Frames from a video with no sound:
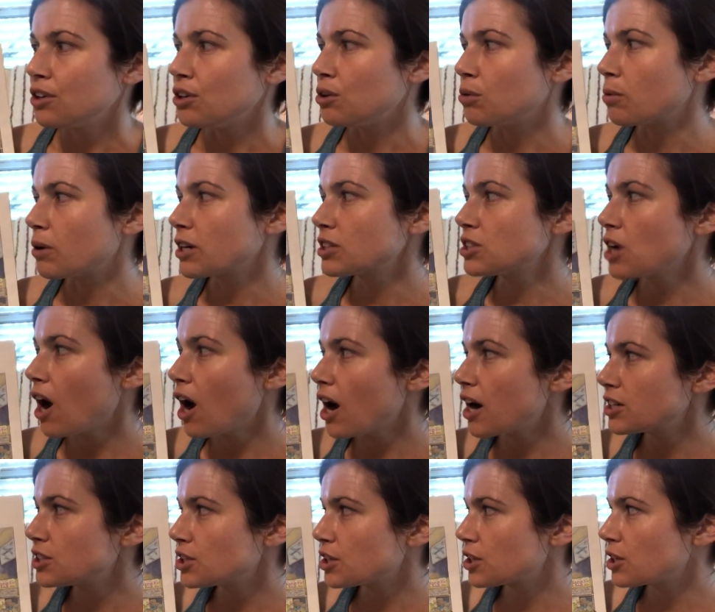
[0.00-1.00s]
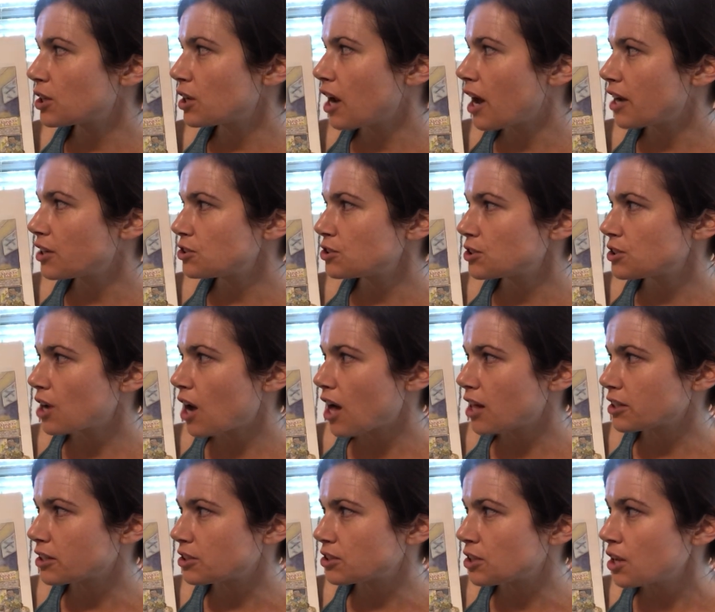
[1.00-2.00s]
You worked hard to earn
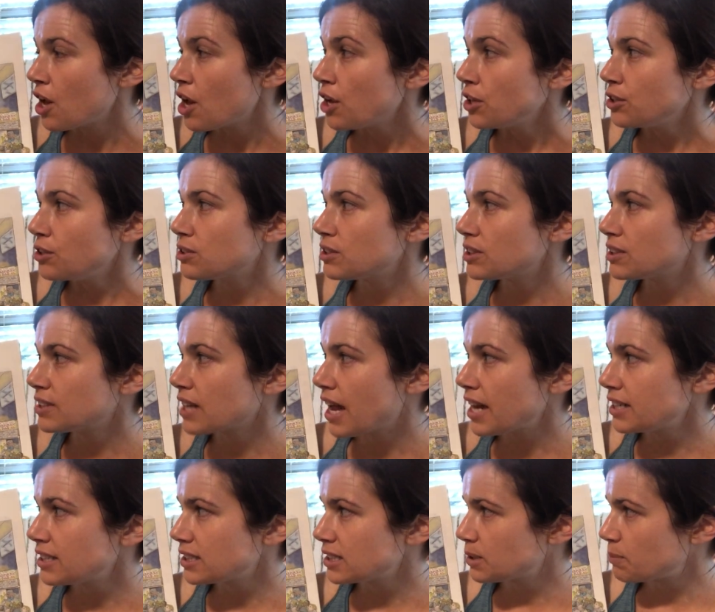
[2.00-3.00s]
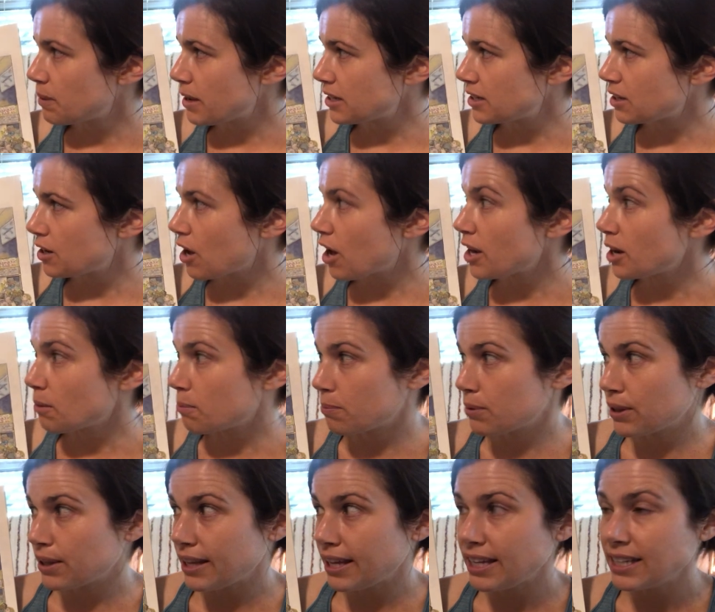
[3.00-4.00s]
$100. You decided to spend it on a
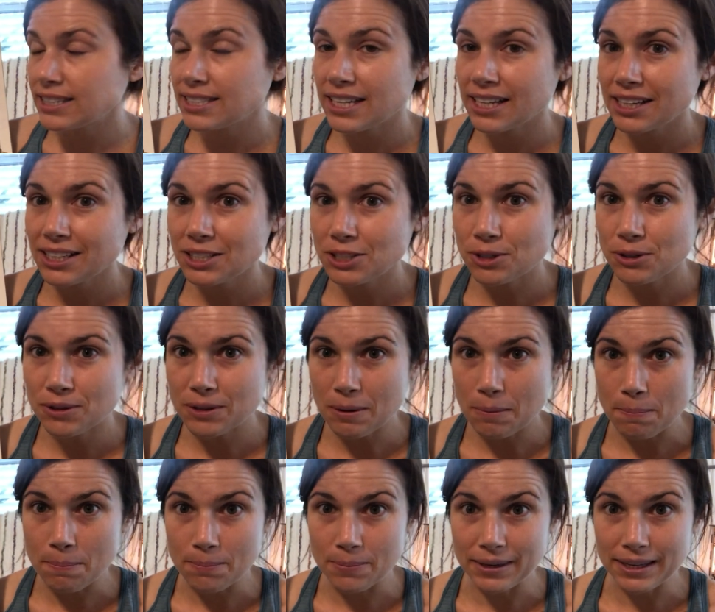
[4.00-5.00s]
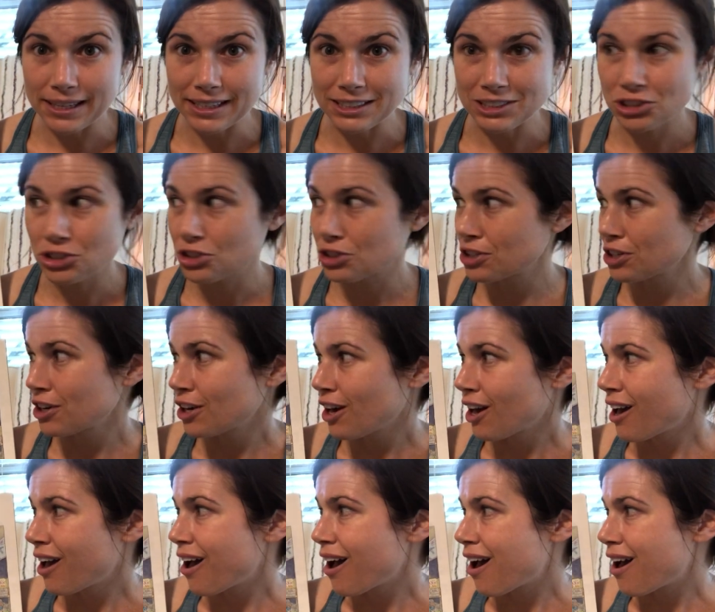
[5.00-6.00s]
plane ticket to the beach.
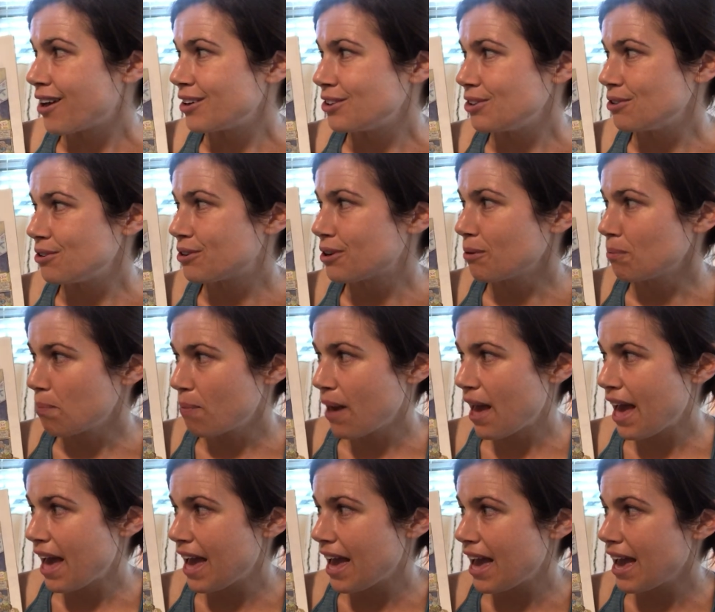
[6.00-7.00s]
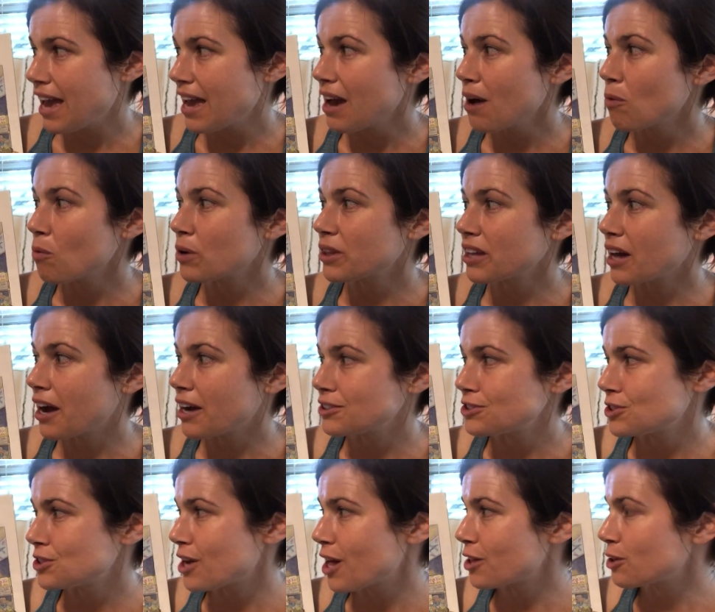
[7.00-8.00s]
You could pay with a
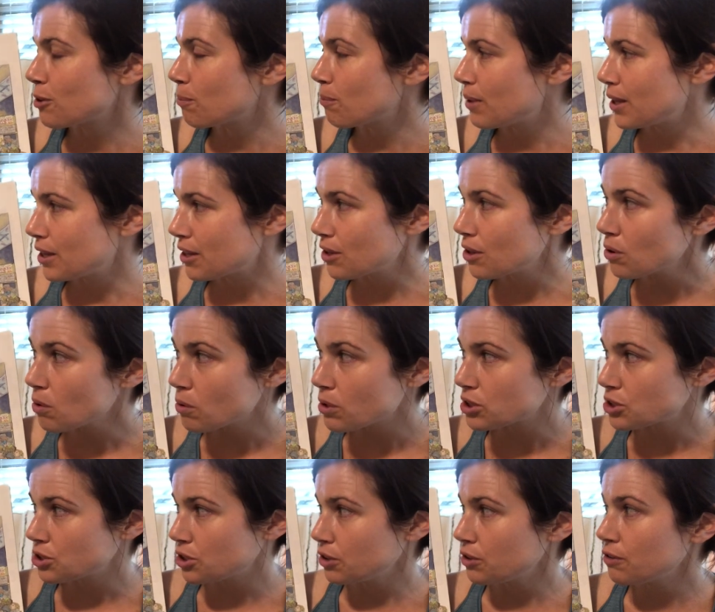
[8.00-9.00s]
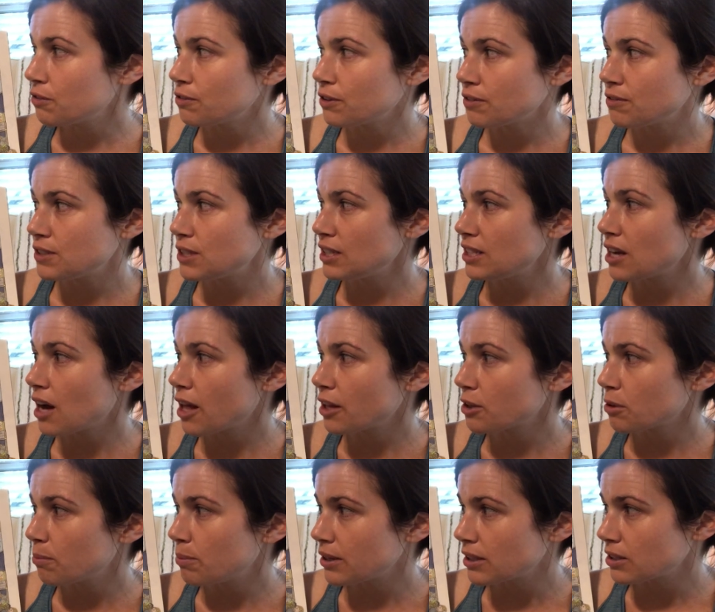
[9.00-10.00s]
$100 bill or 2
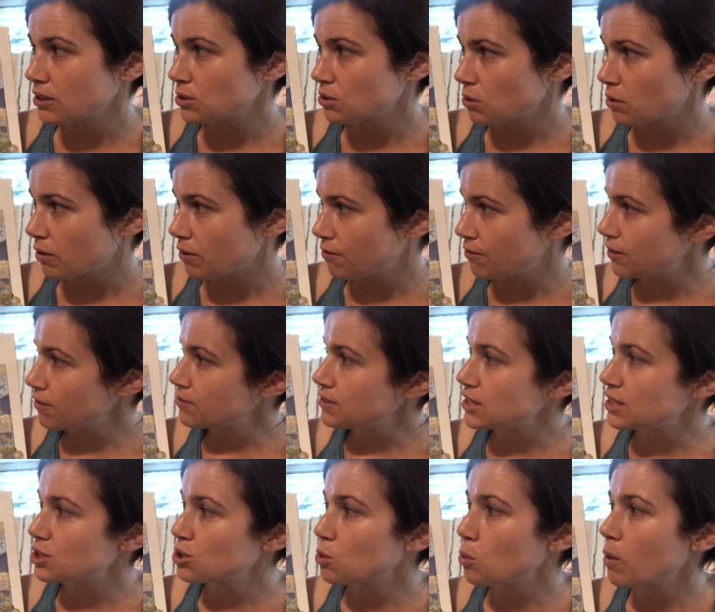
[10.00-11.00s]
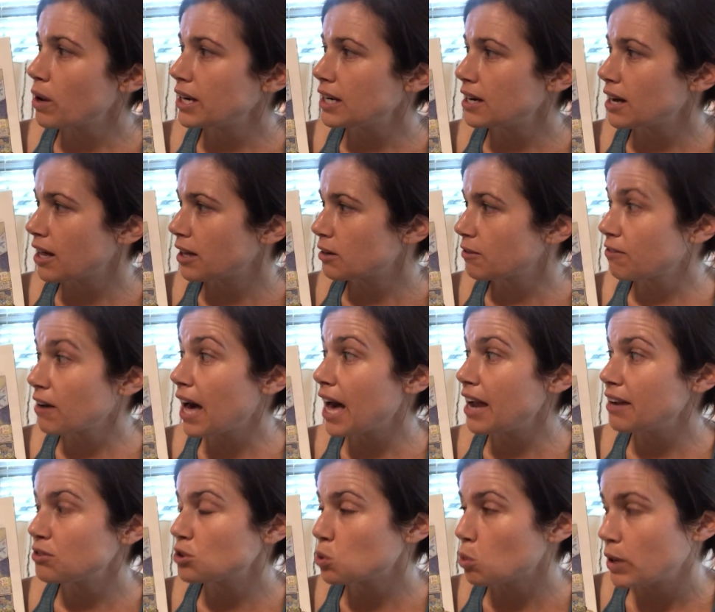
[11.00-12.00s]
$50 bills or 5
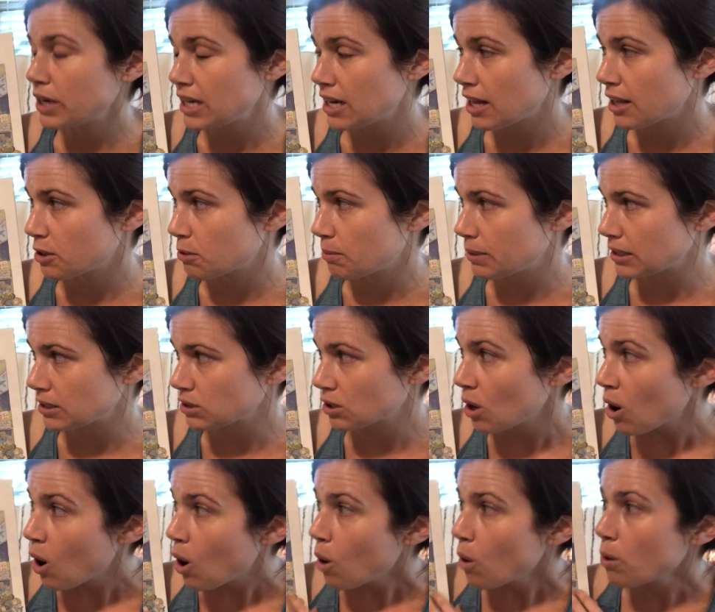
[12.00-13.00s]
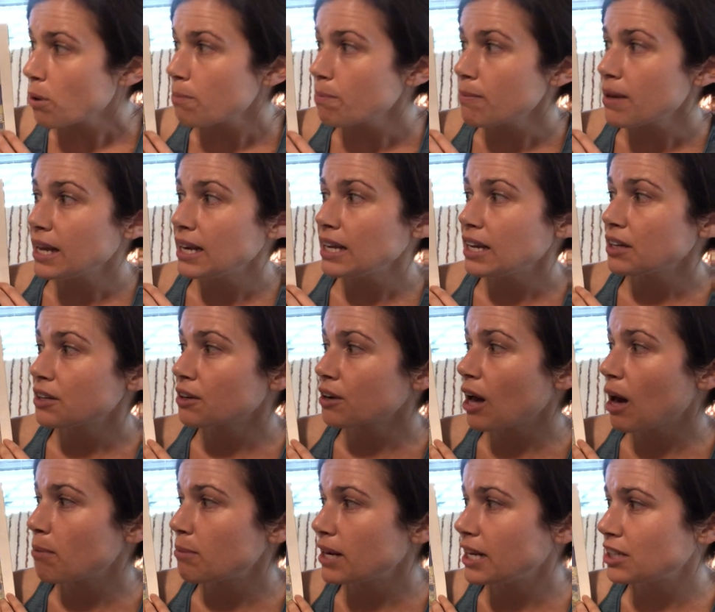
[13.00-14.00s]
$20 bills or many other
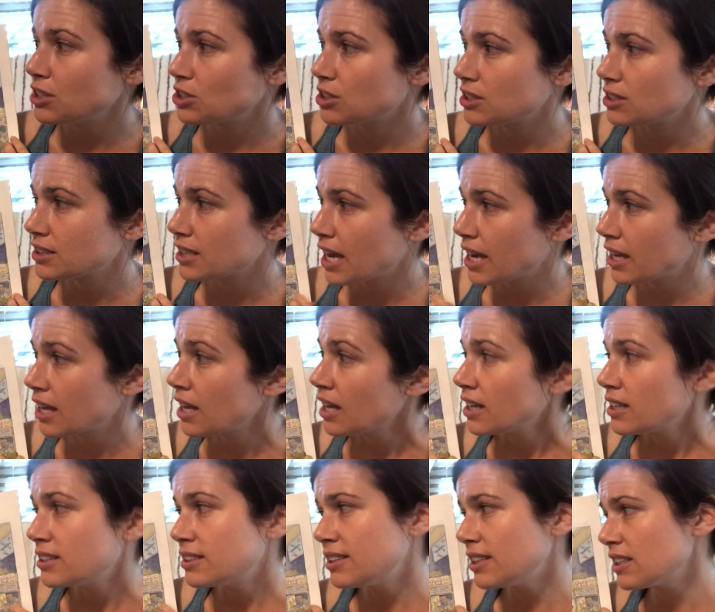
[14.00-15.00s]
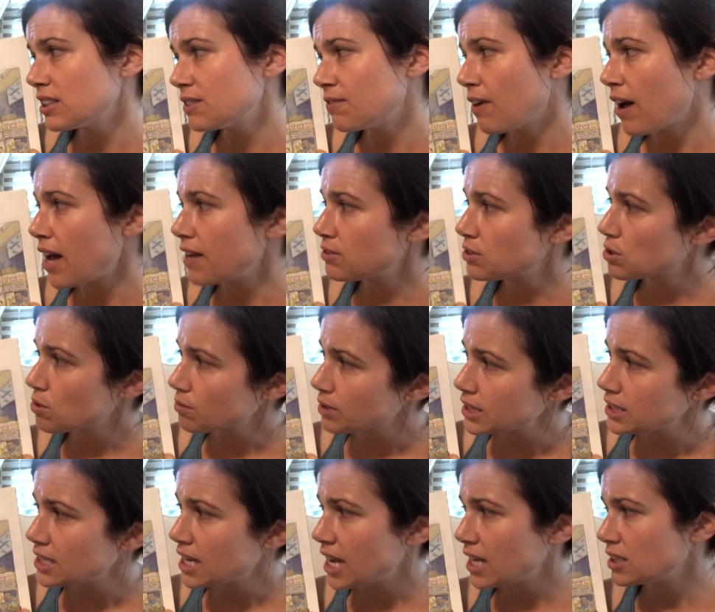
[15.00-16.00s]
combinations like 6 fives,
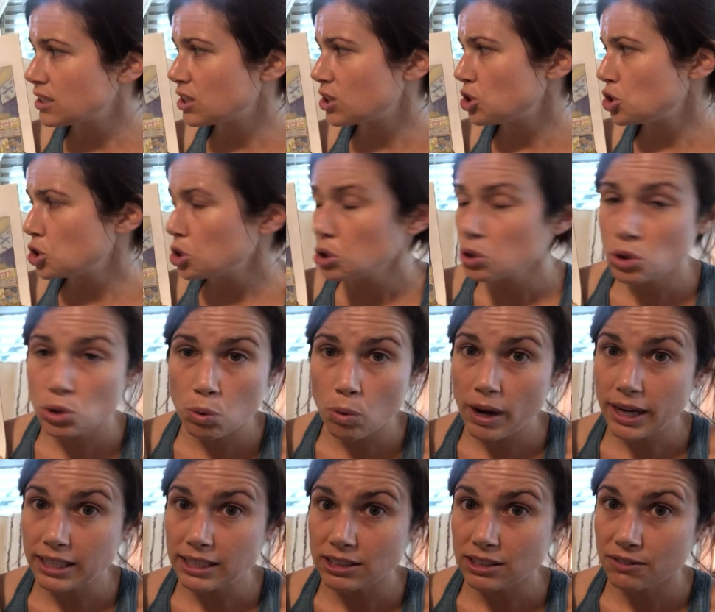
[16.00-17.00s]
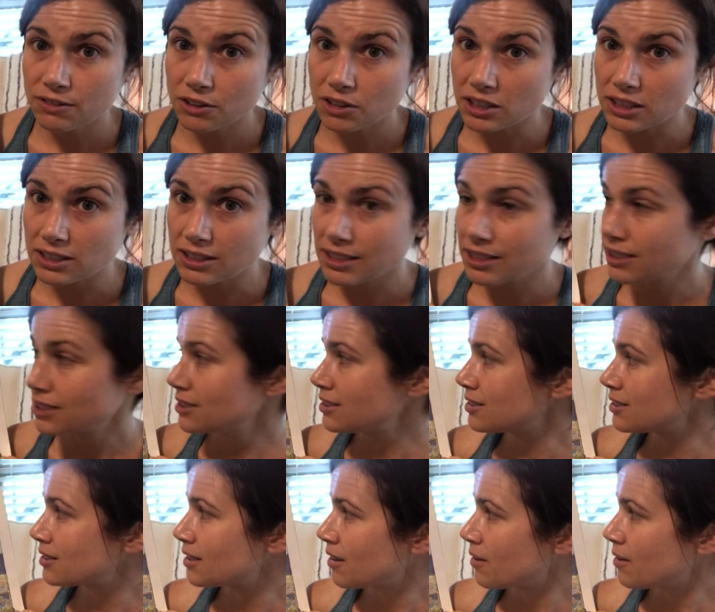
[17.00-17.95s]
3 tens, and 2 twenties, for instance.